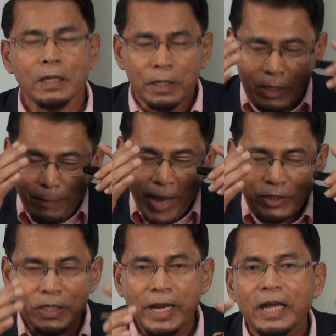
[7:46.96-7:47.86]

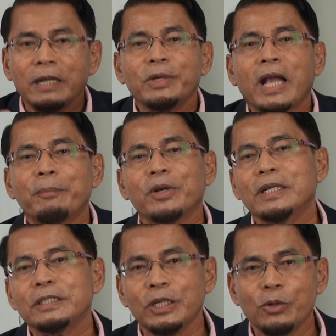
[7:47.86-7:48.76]
imagine and it become
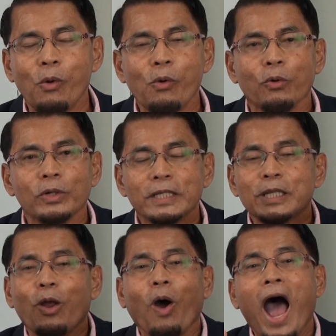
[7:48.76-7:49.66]
reality. No, there's
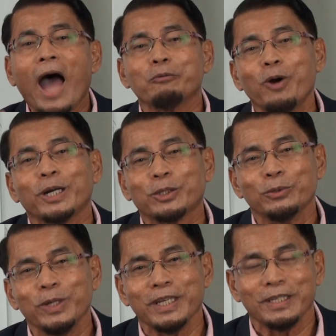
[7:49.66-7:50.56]
a lot of hard work
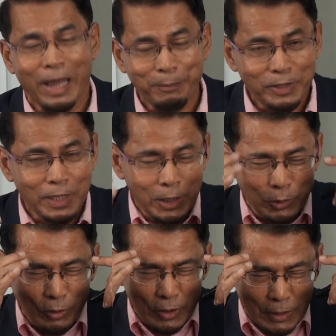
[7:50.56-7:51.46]
to it. That means
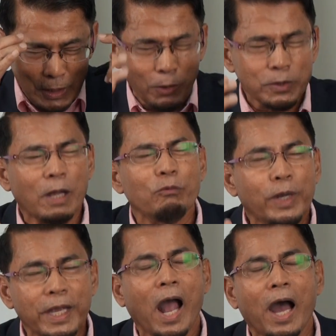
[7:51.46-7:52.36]
you see yourself
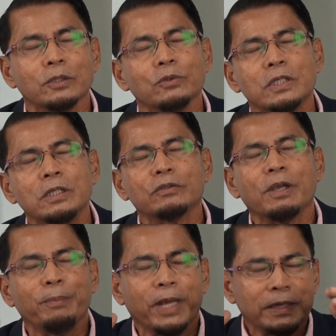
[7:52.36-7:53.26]
working hard. You see
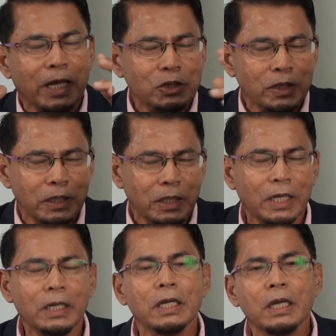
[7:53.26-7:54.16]
yourself paying attention in the